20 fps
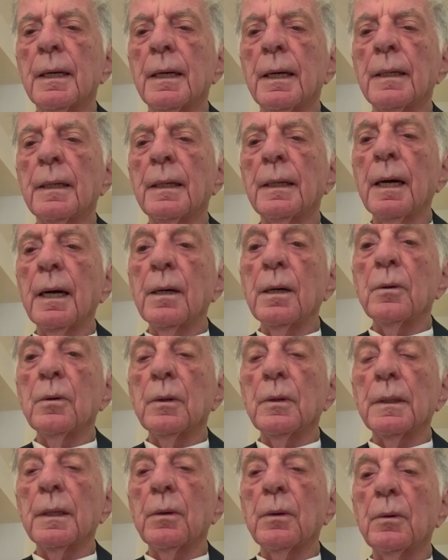And
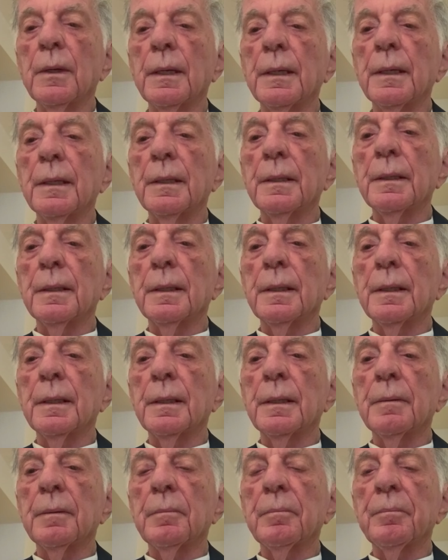now, in a way,
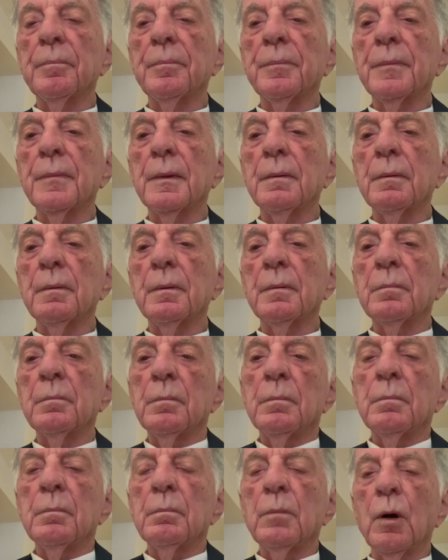
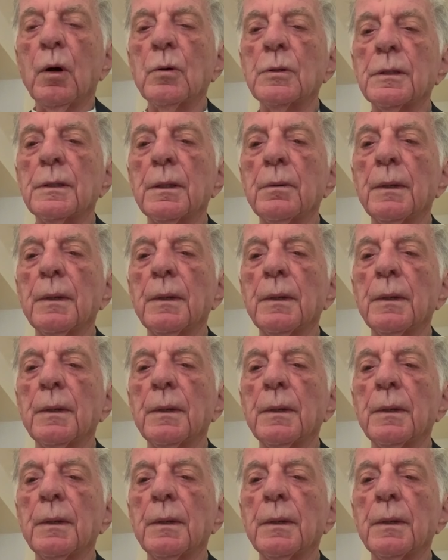most